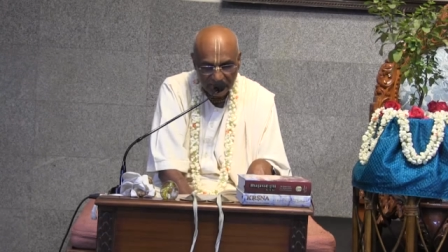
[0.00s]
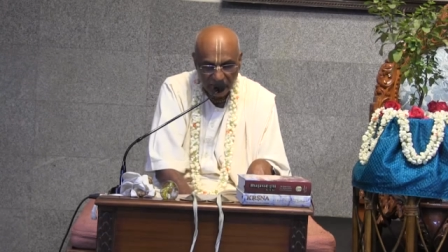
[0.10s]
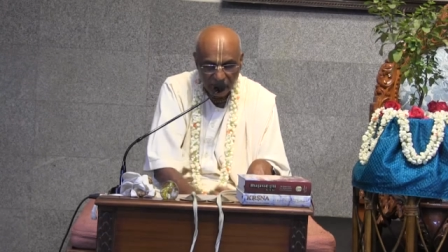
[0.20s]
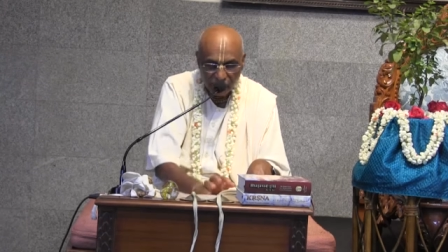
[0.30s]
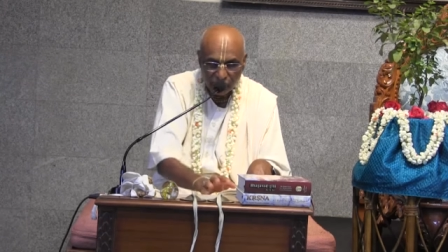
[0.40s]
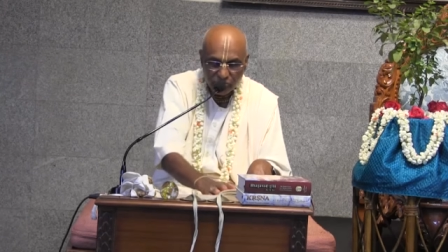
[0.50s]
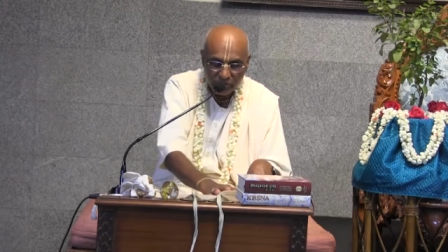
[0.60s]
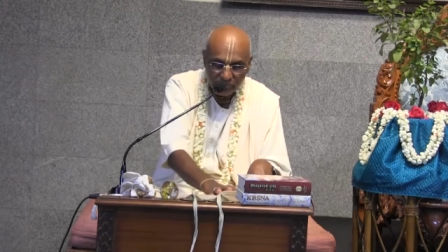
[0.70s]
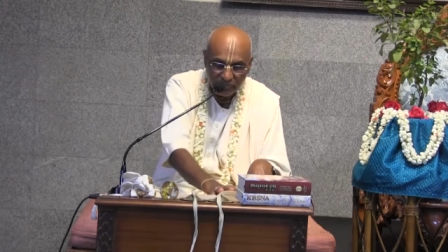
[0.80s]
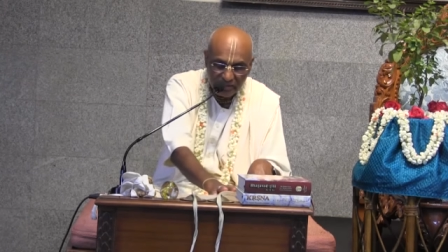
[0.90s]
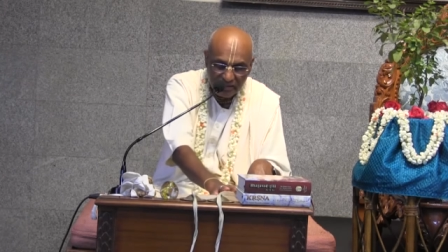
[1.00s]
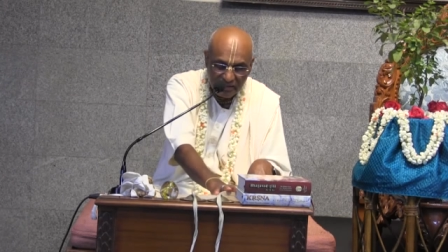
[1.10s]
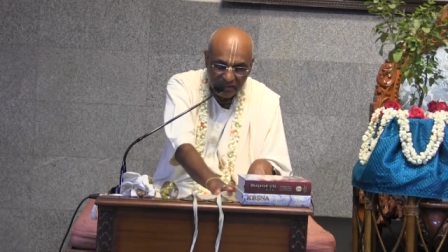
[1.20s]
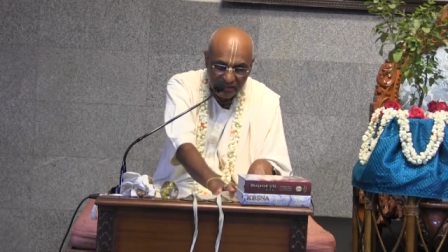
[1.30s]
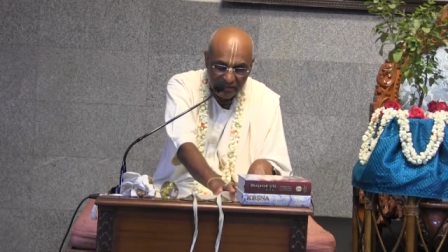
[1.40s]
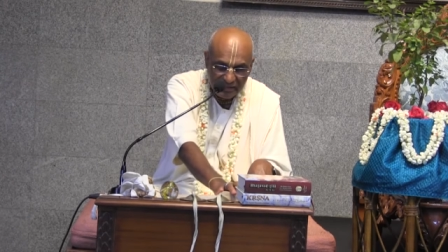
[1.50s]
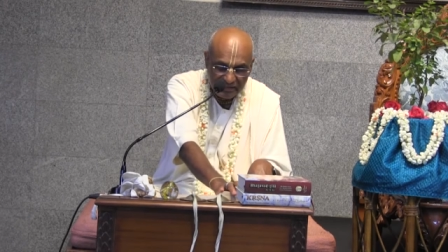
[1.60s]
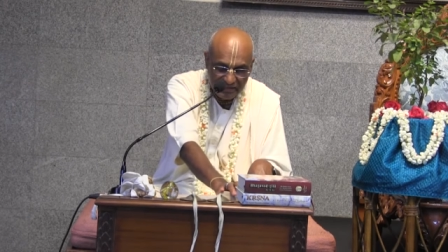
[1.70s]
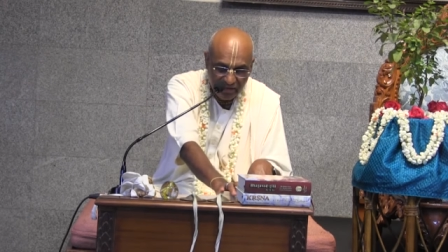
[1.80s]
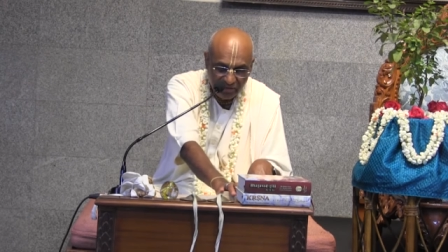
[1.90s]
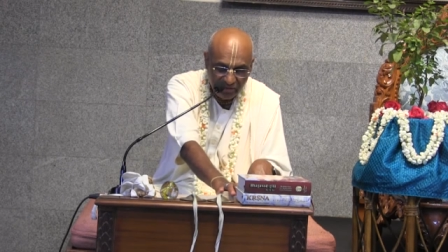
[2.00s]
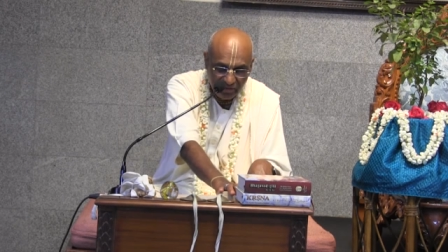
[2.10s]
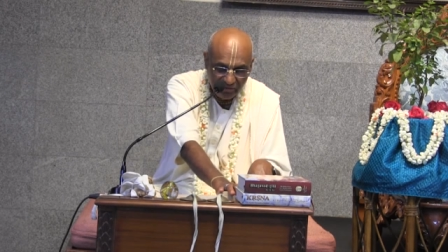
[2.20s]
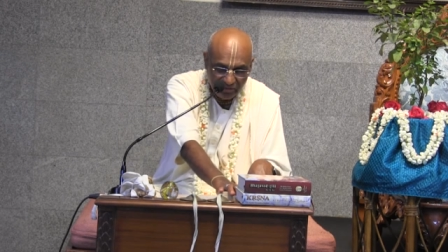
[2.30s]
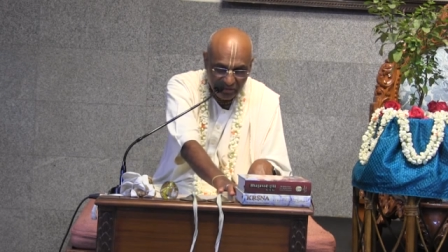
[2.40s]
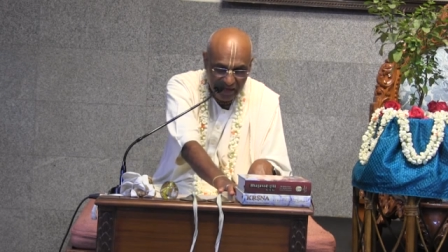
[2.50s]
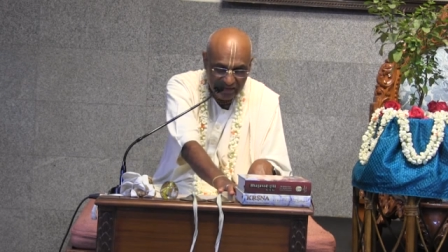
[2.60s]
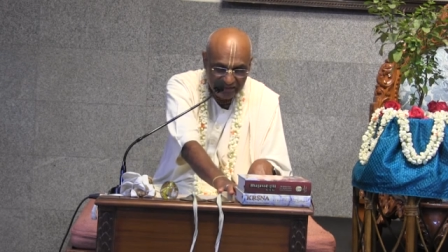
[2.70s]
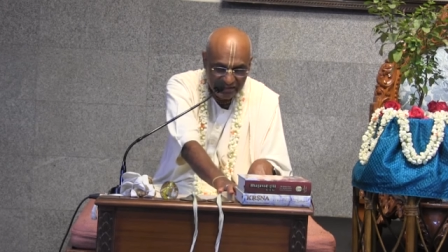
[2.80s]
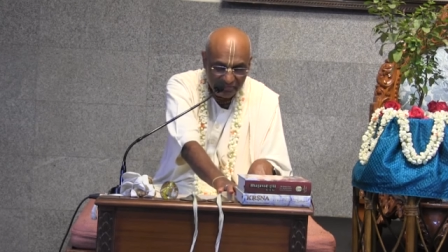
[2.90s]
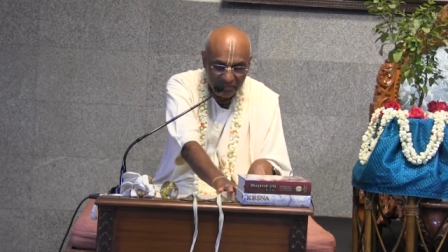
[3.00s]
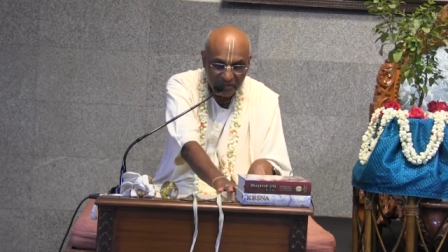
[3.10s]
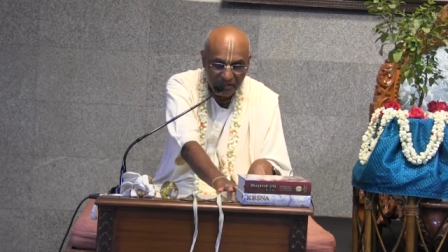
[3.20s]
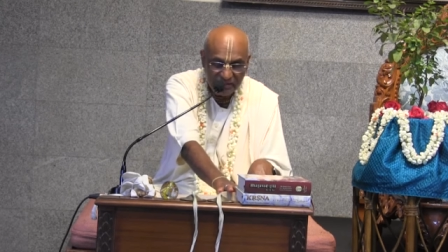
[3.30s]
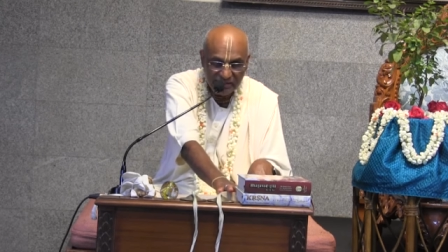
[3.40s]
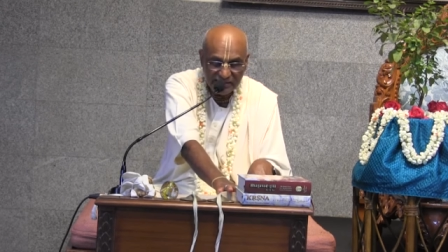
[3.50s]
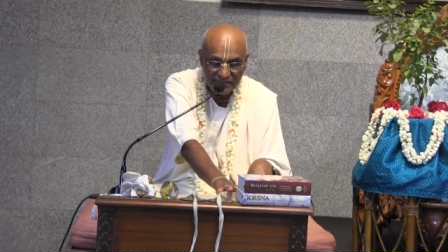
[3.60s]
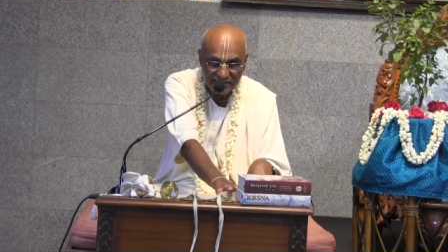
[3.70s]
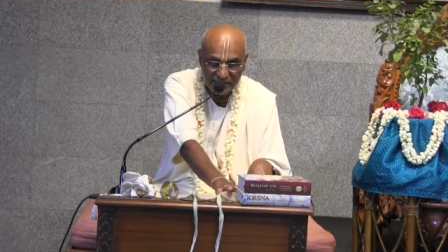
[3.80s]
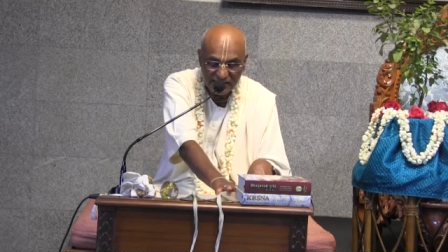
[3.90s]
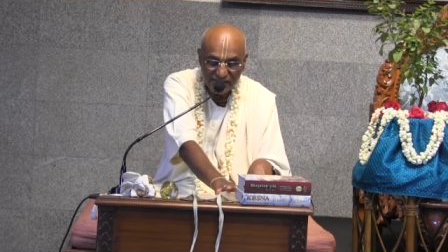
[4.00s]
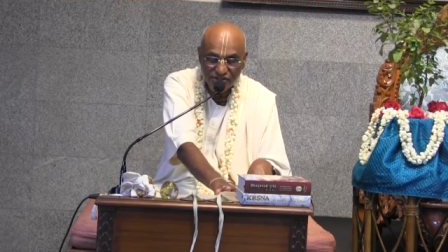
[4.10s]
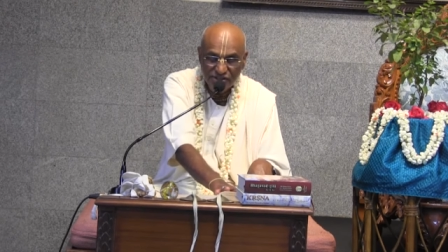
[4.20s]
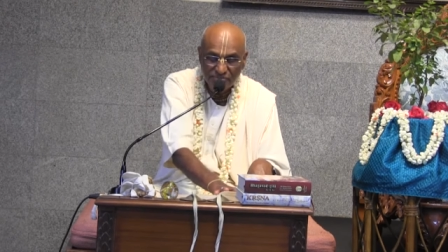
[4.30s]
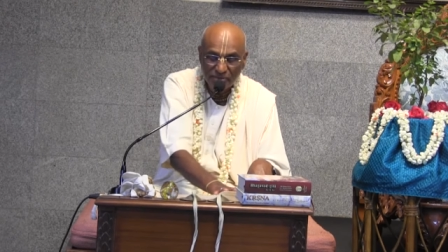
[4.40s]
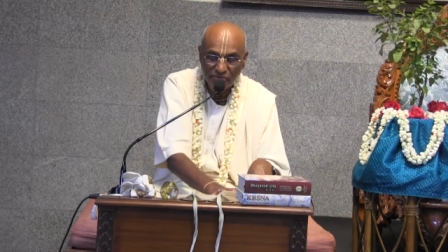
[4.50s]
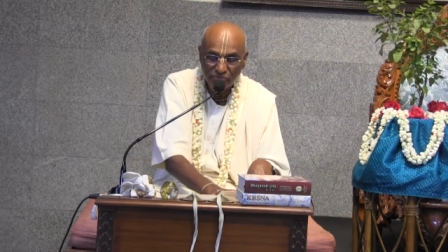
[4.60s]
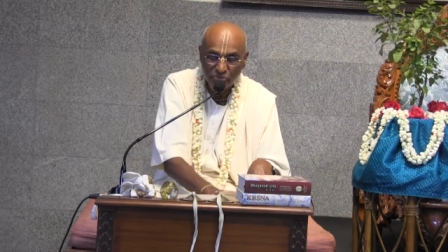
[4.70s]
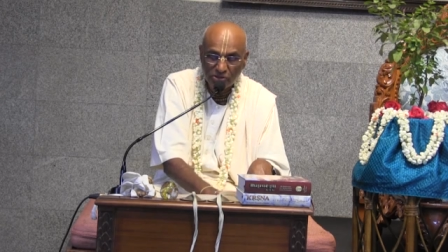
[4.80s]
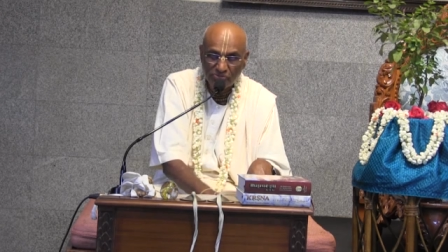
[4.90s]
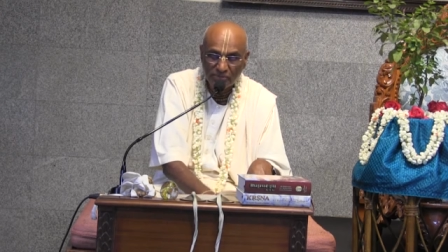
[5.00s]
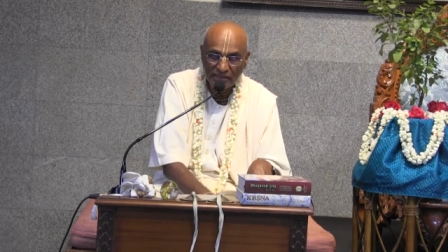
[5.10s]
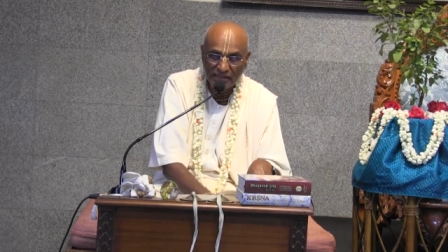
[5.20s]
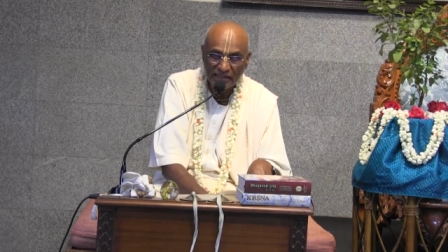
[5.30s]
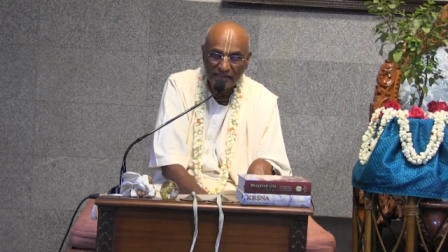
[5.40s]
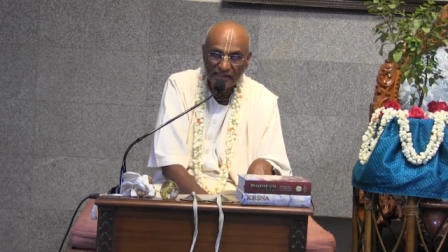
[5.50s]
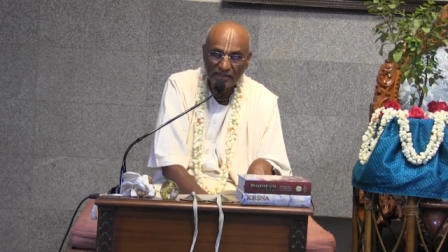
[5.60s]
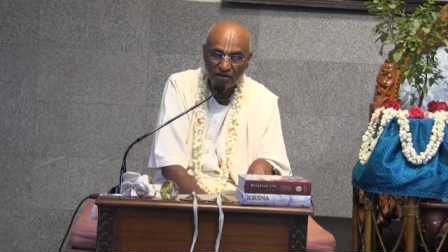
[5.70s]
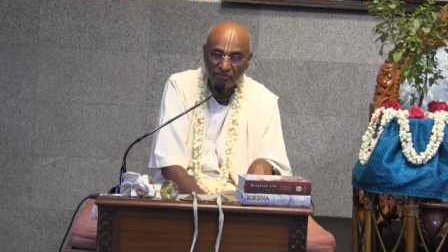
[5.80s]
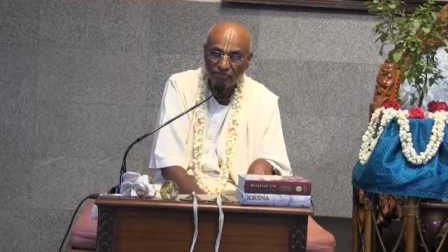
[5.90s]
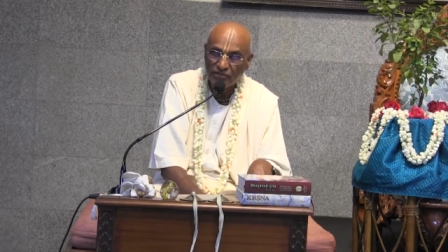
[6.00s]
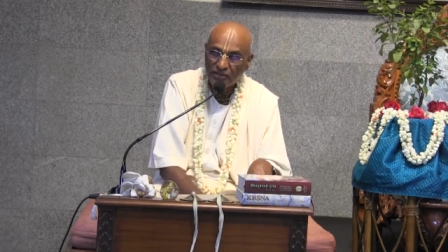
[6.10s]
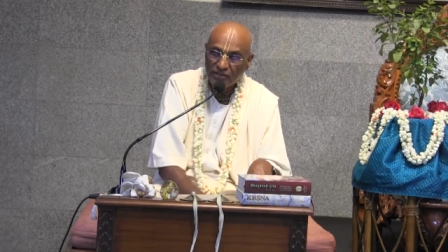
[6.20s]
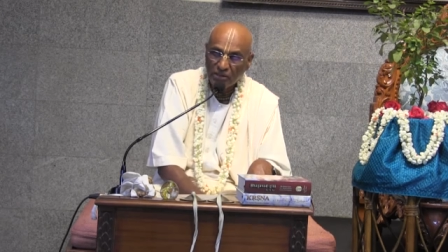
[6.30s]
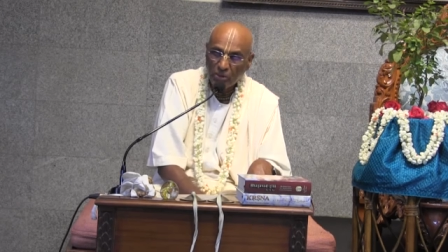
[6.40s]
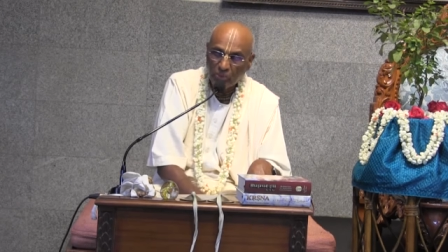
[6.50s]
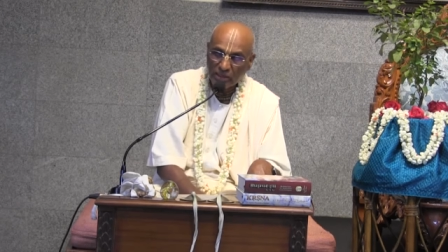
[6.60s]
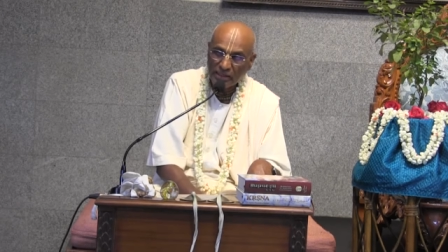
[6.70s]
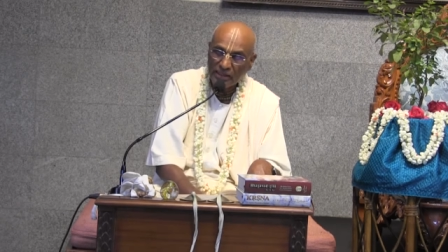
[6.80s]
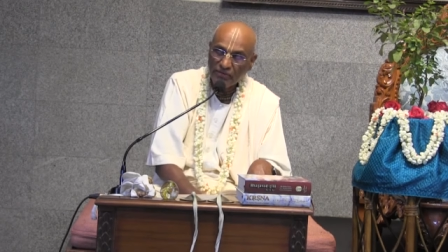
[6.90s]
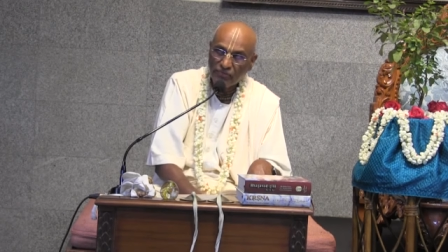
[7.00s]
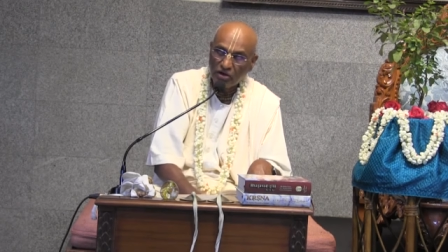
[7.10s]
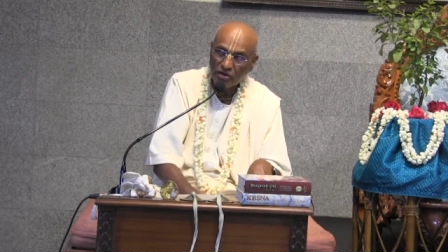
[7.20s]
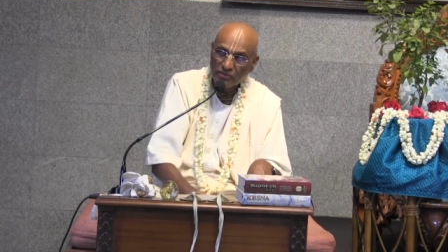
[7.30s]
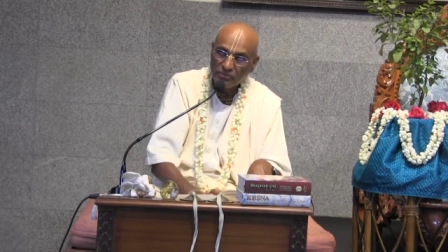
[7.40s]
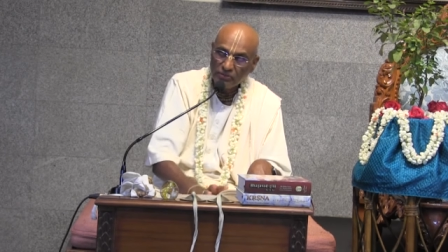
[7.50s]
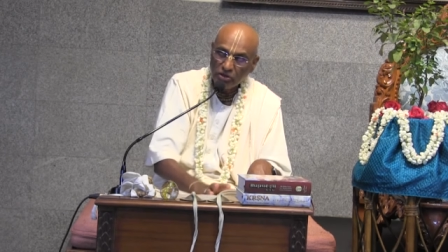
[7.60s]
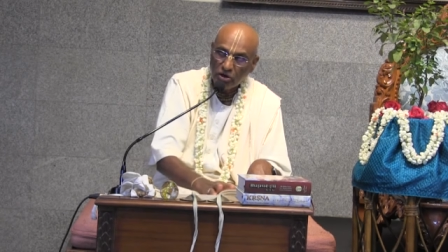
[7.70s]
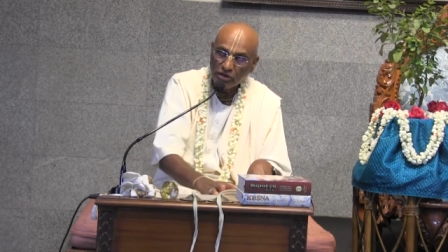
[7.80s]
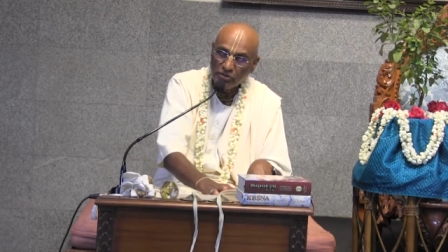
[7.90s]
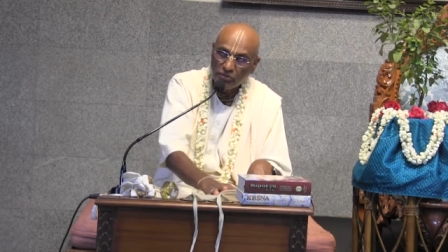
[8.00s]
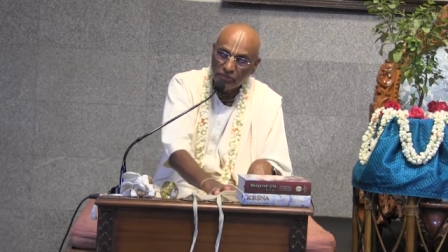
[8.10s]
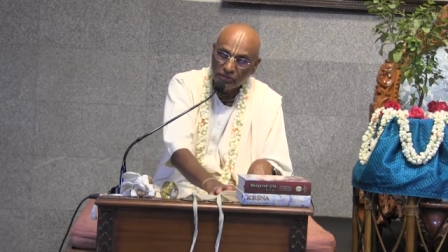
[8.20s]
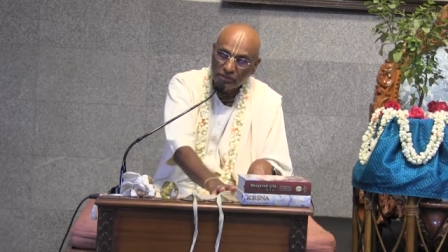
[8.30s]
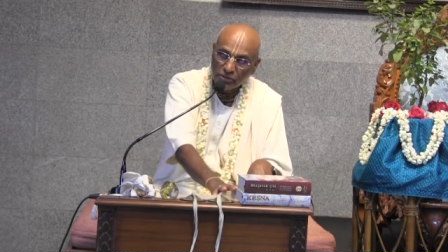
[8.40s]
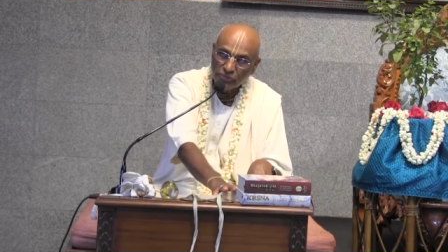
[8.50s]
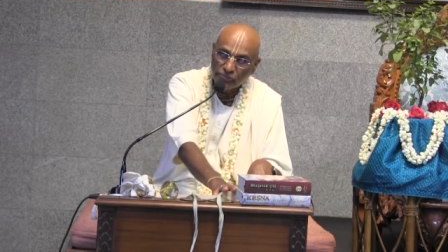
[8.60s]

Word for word: Our fruitive mentality is, our, our action mentality is conditioned by fruitive mentality of working for lording over the roof